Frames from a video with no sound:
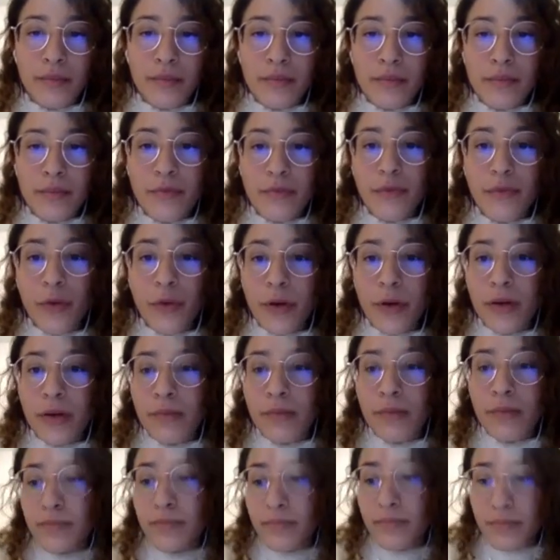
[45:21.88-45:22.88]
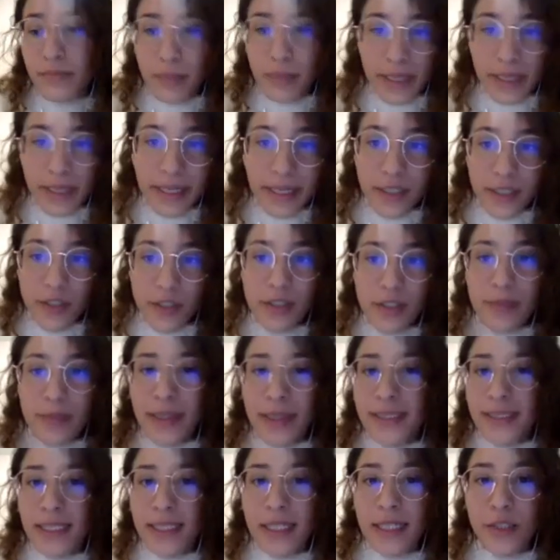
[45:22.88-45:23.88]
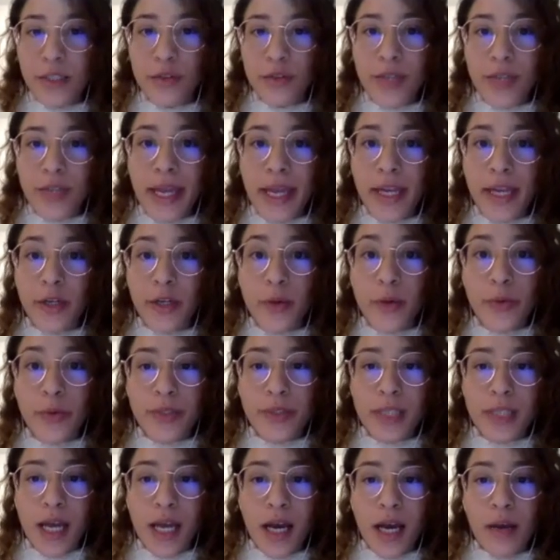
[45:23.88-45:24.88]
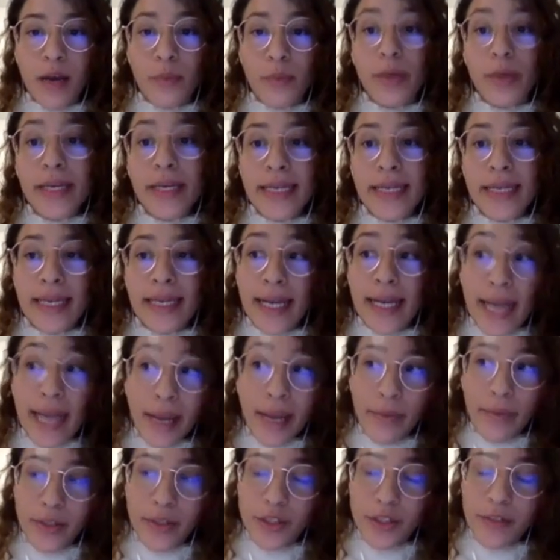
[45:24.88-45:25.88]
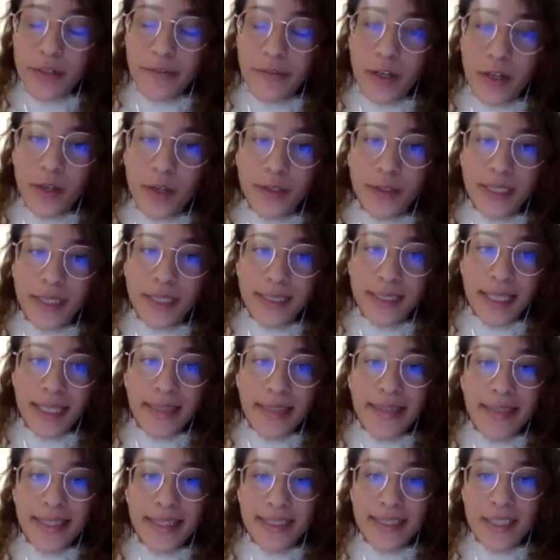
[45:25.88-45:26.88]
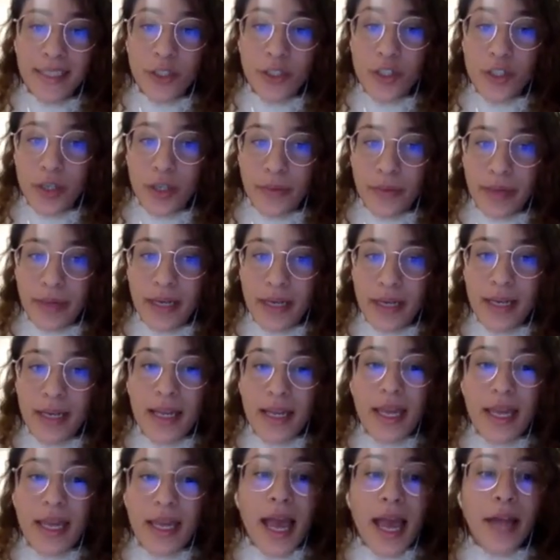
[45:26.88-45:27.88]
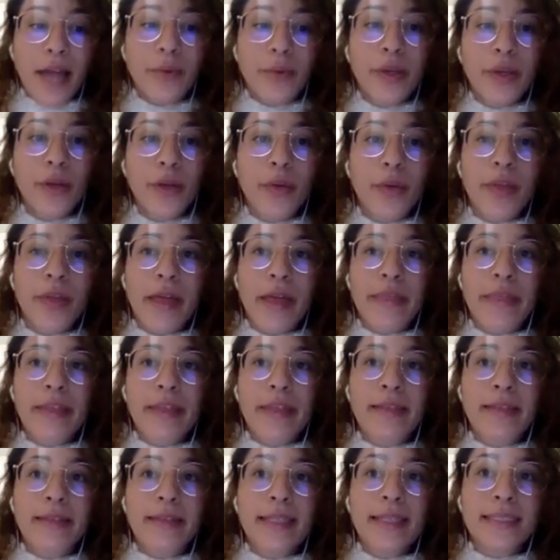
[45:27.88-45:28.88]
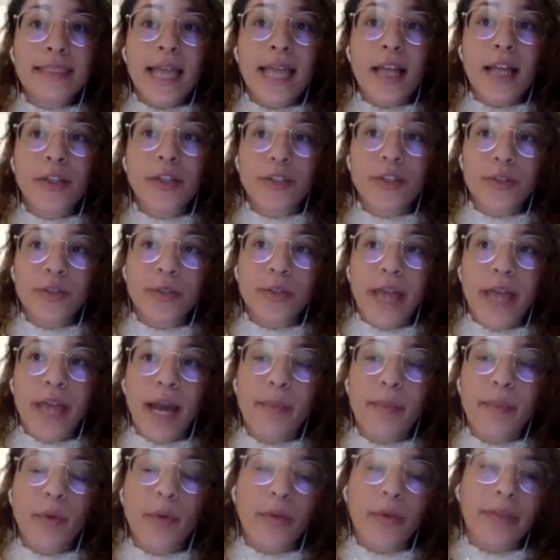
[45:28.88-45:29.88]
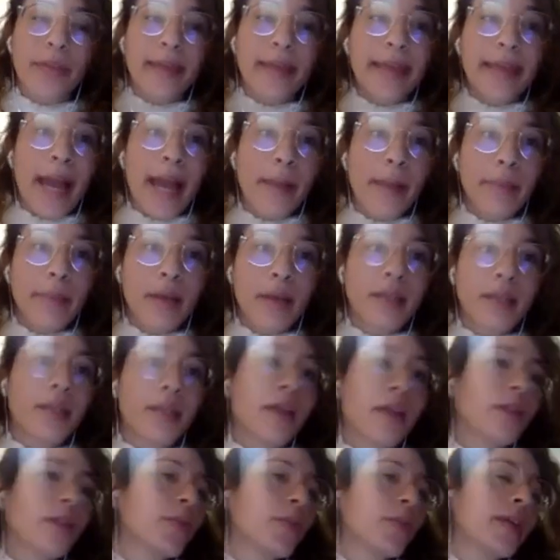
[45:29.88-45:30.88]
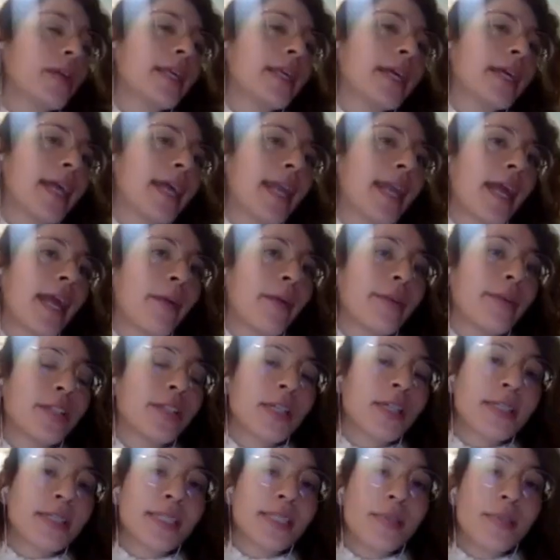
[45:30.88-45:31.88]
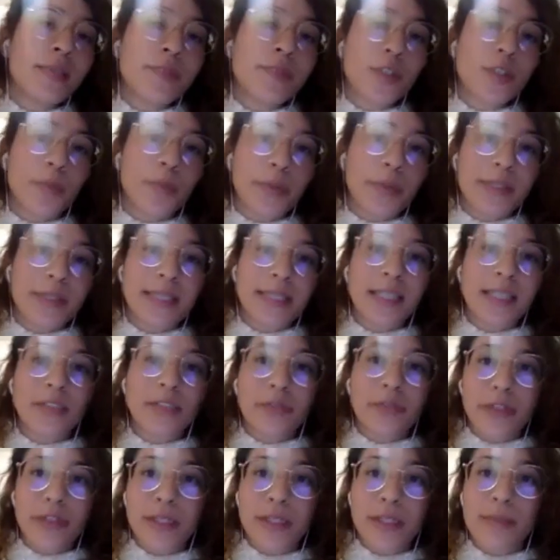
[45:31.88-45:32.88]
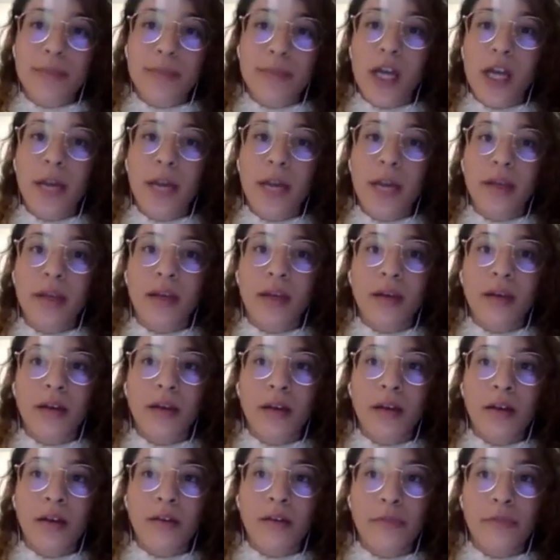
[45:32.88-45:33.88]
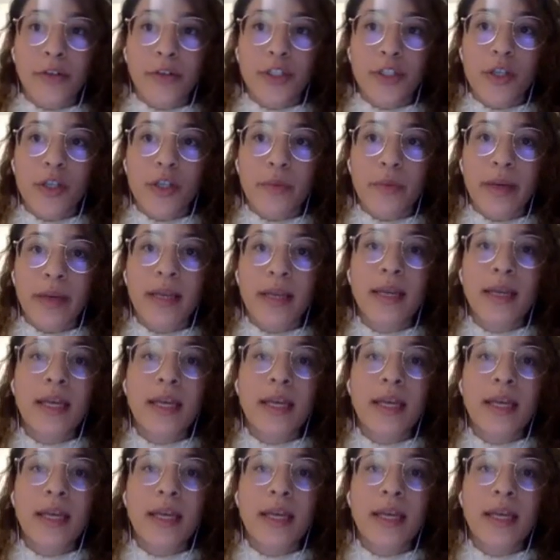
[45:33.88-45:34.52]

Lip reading: for clinicians basically to diagnose reading and language difficulties in these children. And we know that this L2 gap, or the gap in reading and language, it seems to persist for some time for children,